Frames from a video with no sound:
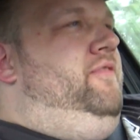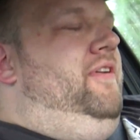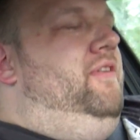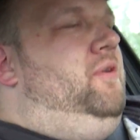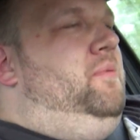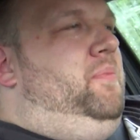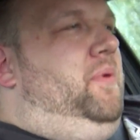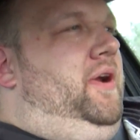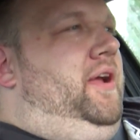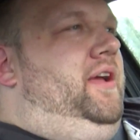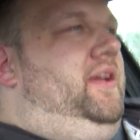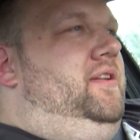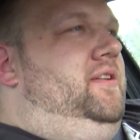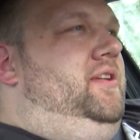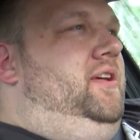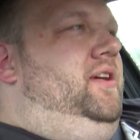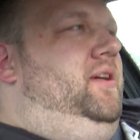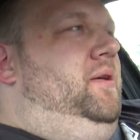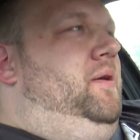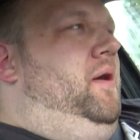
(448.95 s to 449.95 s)
Favorite brand
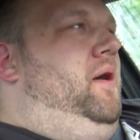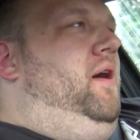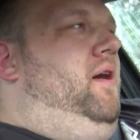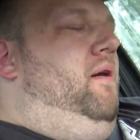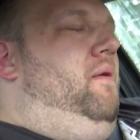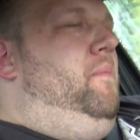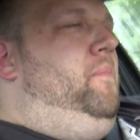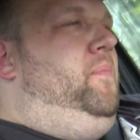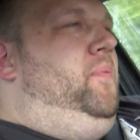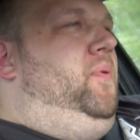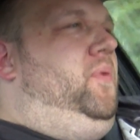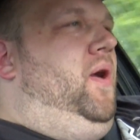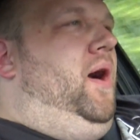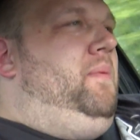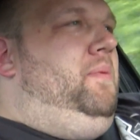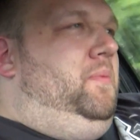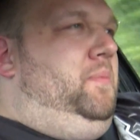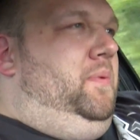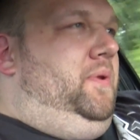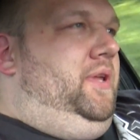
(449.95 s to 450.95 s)

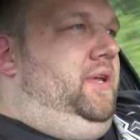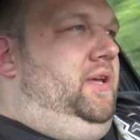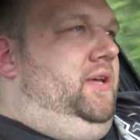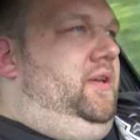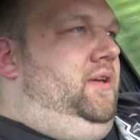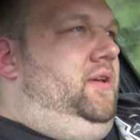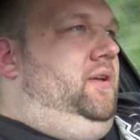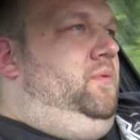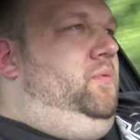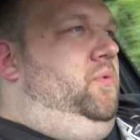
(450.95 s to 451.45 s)
probably